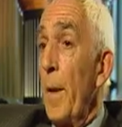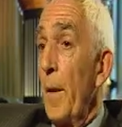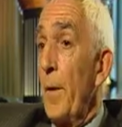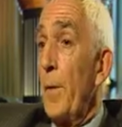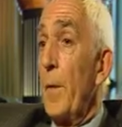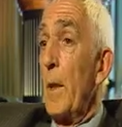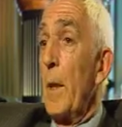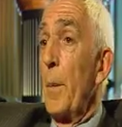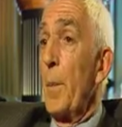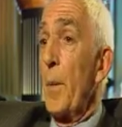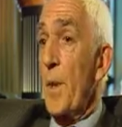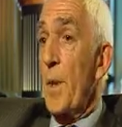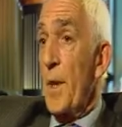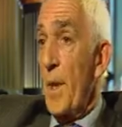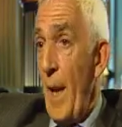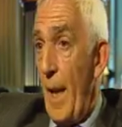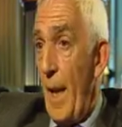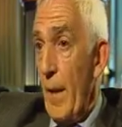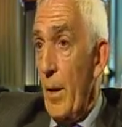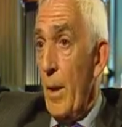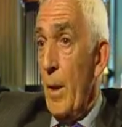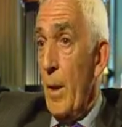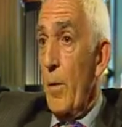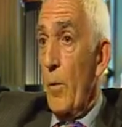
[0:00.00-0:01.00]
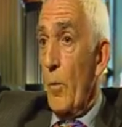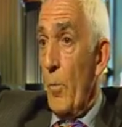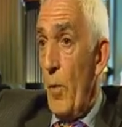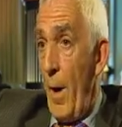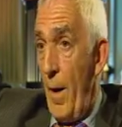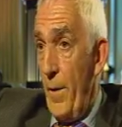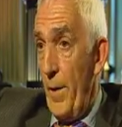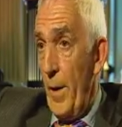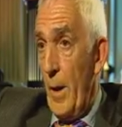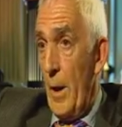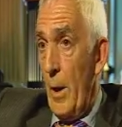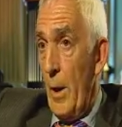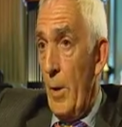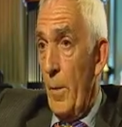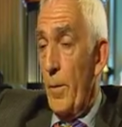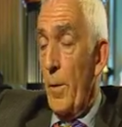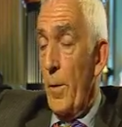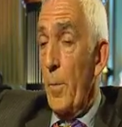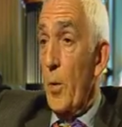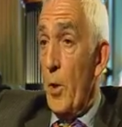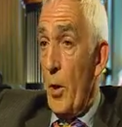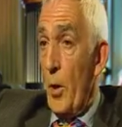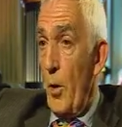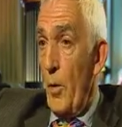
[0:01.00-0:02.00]
50% revenue
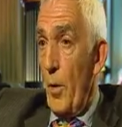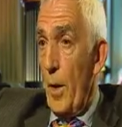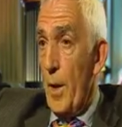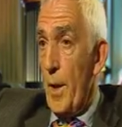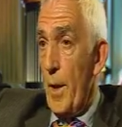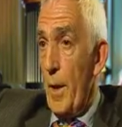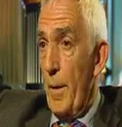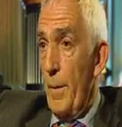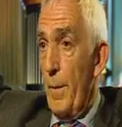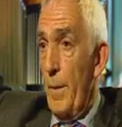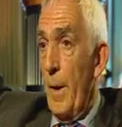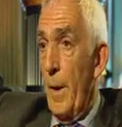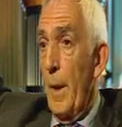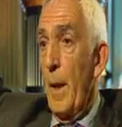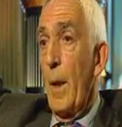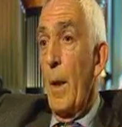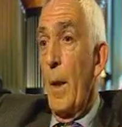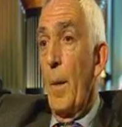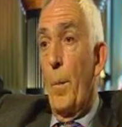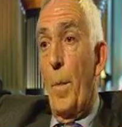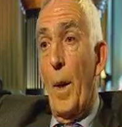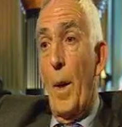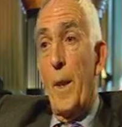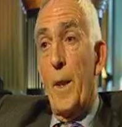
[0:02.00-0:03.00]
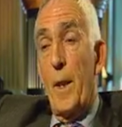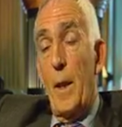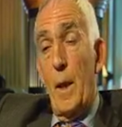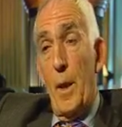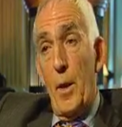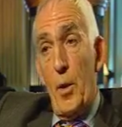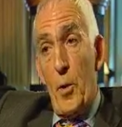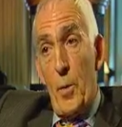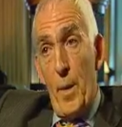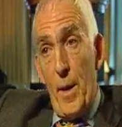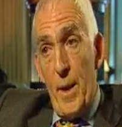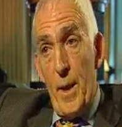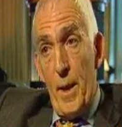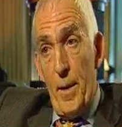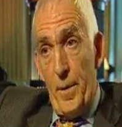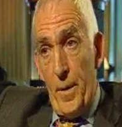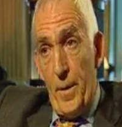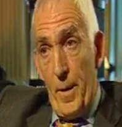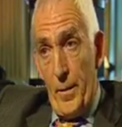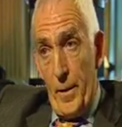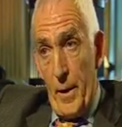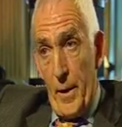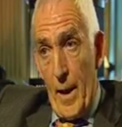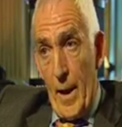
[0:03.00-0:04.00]
from tourism by the year
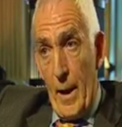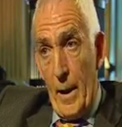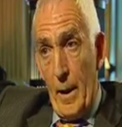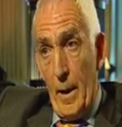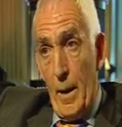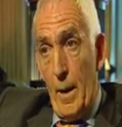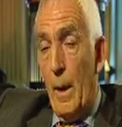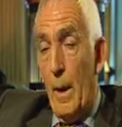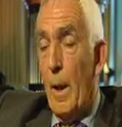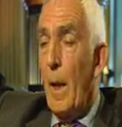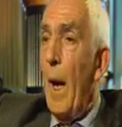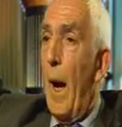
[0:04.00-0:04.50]
2015.